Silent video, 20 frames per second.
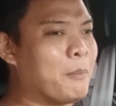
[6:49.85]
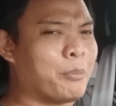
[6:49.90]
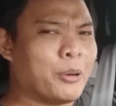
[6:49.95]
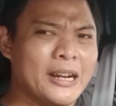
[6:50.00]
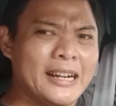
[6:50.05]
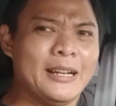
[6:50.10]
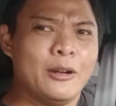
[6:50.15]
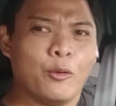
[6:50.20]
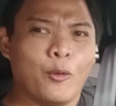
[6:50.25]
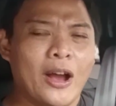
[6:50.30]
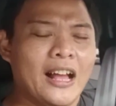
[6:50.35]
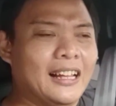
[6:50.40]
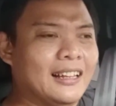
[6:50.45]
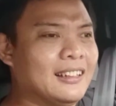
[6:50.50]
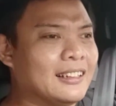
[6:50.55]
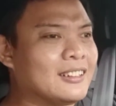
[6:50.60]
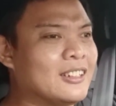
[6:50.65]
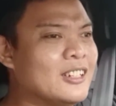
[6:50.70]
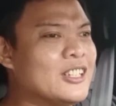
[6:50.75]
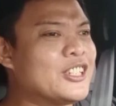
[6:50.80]
pretty
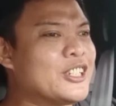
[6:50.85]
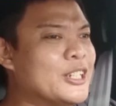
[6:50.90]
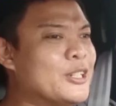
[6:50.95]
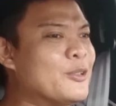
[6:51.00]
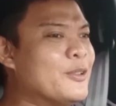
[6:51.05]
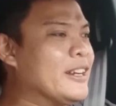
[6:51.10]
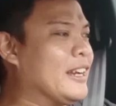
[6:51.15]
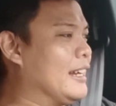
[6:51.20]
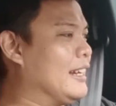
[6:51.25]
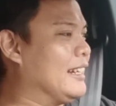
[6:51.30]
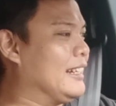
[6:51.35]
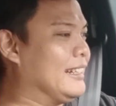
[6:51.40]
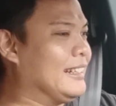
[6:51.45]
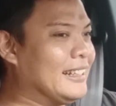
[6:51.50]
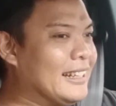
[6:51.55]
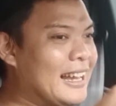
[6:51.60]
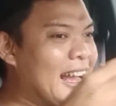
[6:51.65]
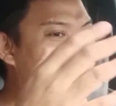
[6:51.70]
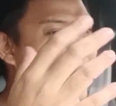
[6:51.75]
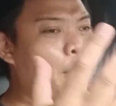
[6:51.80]
well considering
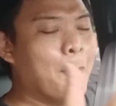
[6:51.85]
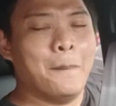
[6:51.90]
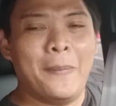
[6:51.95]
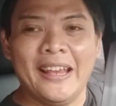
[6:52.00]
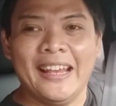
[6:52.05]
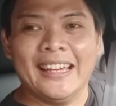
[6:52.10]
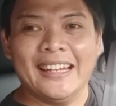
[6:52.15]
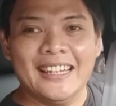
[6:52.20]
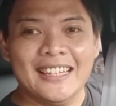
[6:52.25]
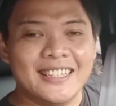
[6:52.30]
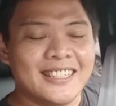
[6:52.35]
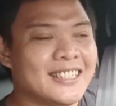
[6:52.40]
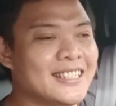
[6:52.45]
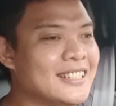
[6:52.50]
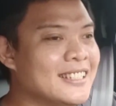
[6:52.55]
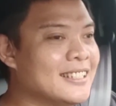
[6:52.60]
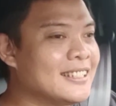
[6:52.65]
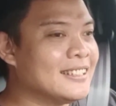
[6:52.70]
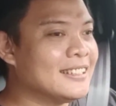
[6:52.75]
how big it is.